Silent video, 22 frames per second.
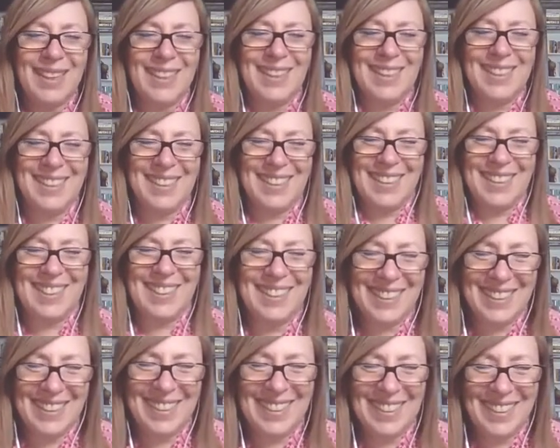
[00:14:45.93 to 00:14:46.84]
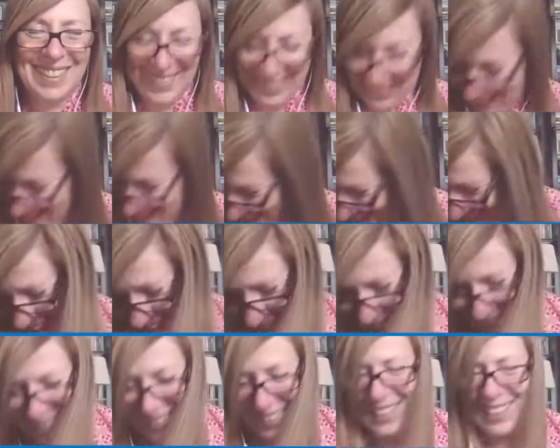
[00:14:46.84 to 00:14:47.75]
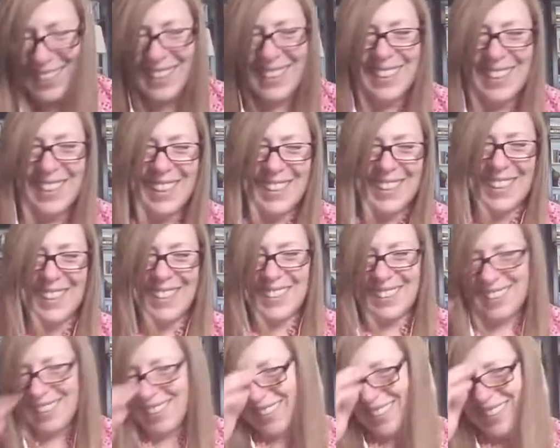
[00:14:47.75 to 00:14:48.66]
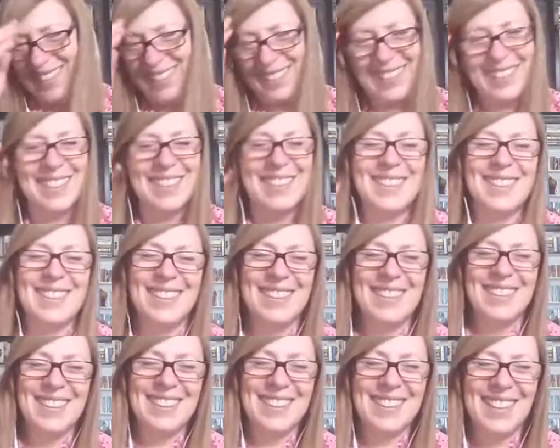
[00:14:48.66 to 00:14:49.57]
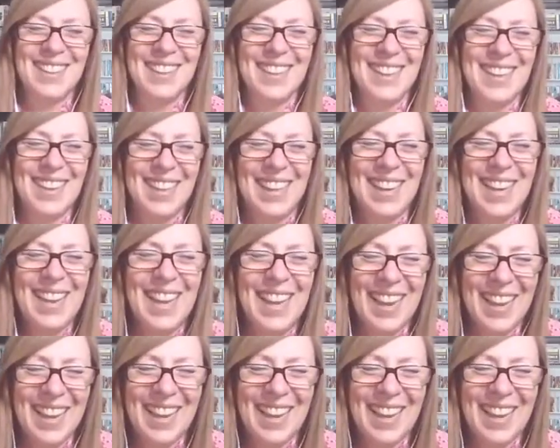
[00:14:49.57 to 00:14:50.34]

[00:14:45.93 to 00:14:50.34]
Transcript: (not speaking)